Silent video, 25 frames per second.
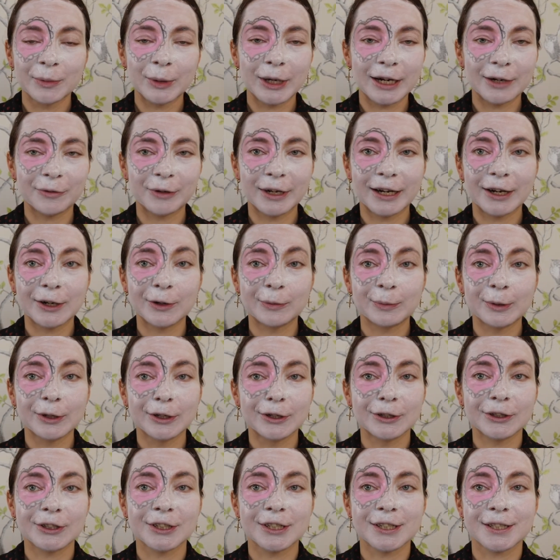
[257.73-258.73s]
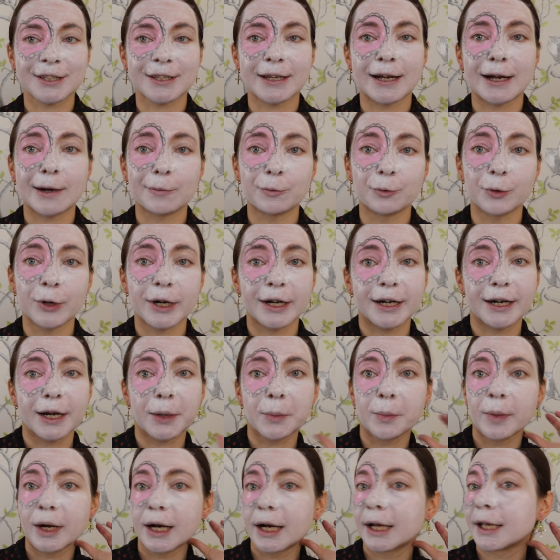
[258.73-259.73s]
By the way, hope you noticed that I'm
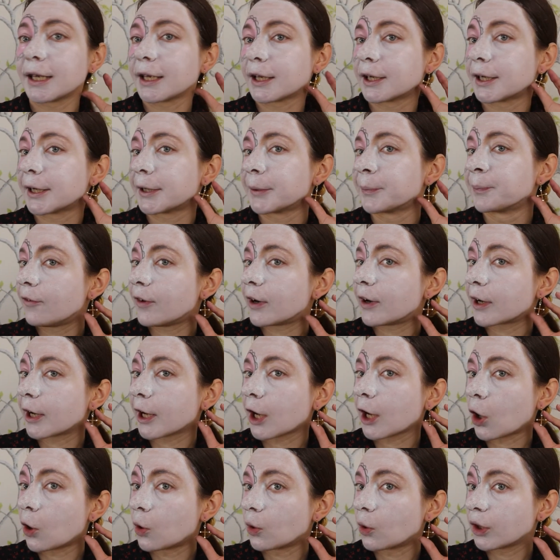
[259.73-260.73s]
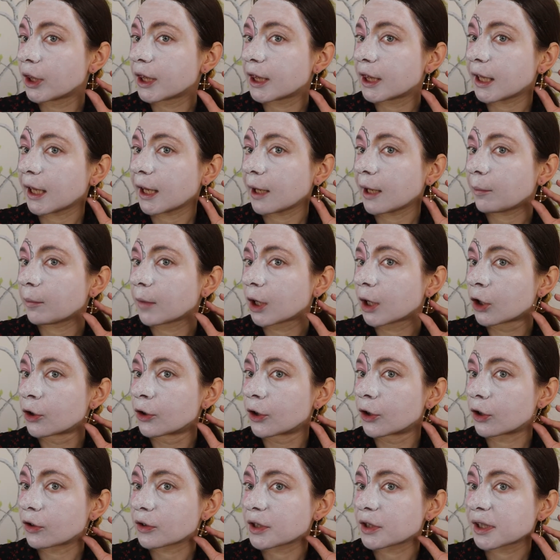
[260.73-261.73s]
wearing my uh, very own theme
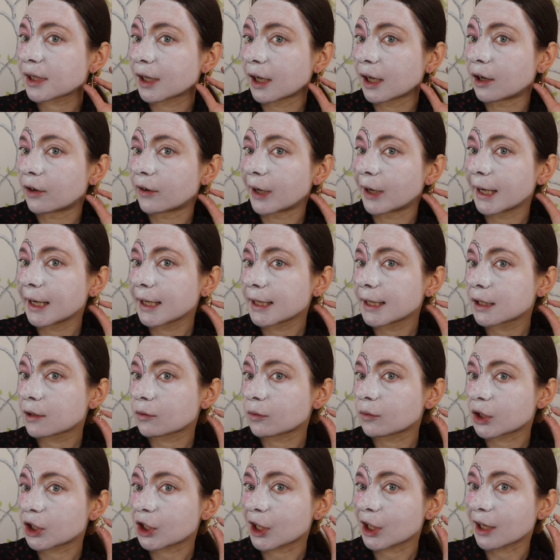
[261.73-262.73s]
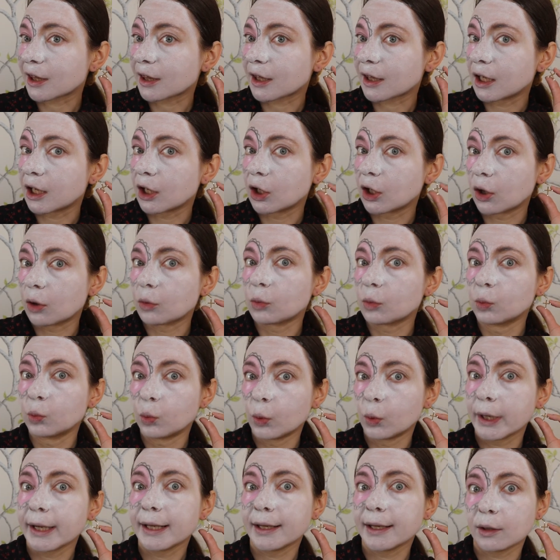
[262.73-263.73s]
cross earrings, which I think go
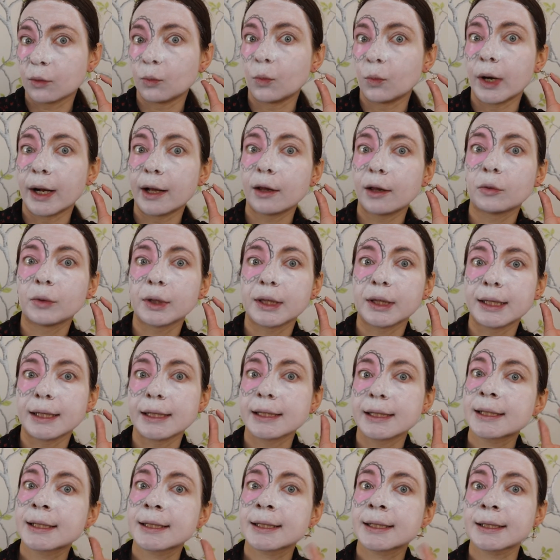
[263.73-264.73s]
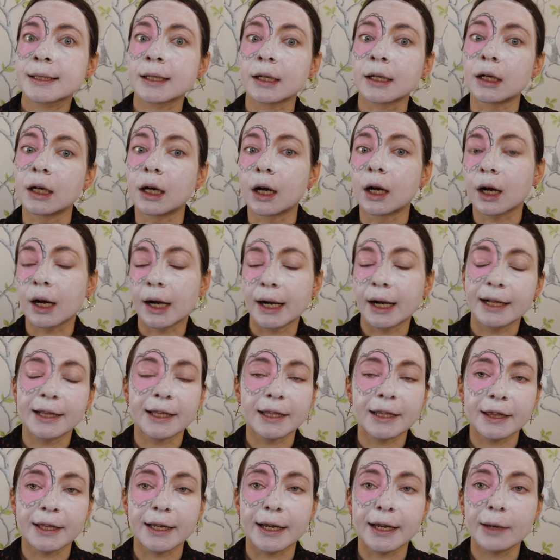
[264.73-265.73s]
really well with this uh, kind
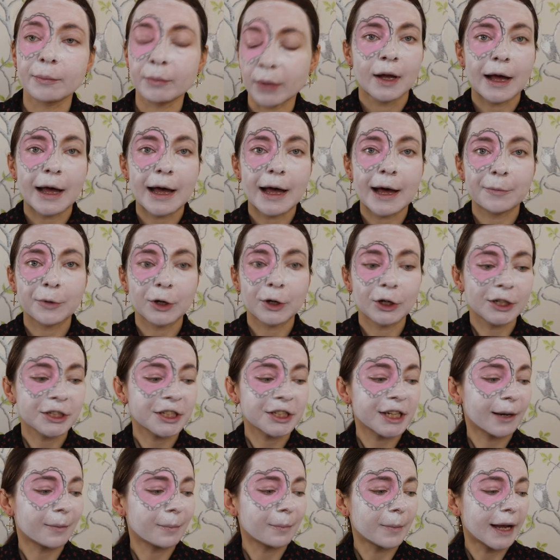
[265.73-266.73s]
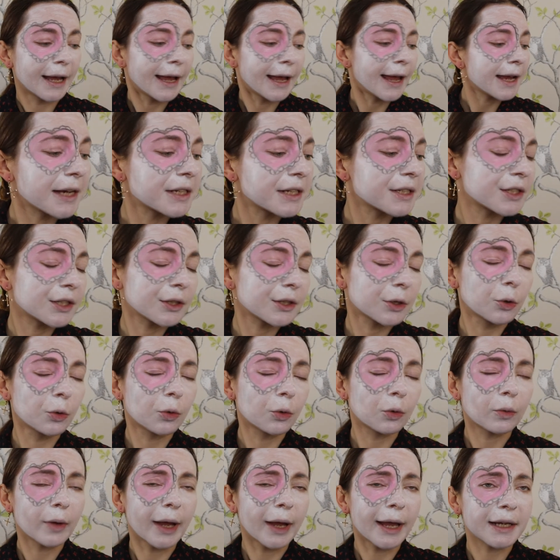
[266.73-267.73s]
of theme. I'm gonna take my ex
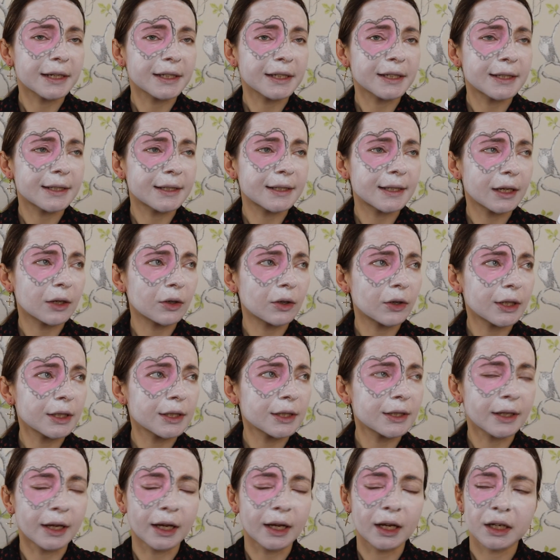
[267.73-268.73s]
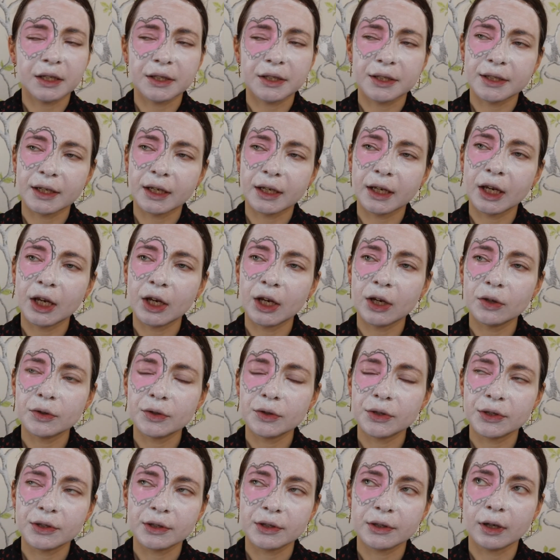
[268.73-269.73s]
execute,
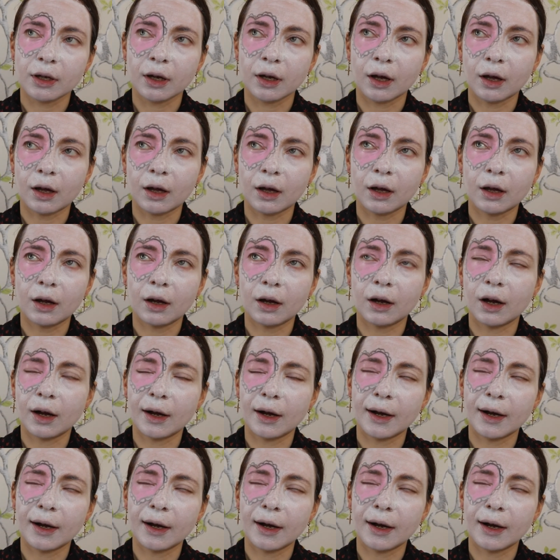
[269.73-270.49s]
execute, ah.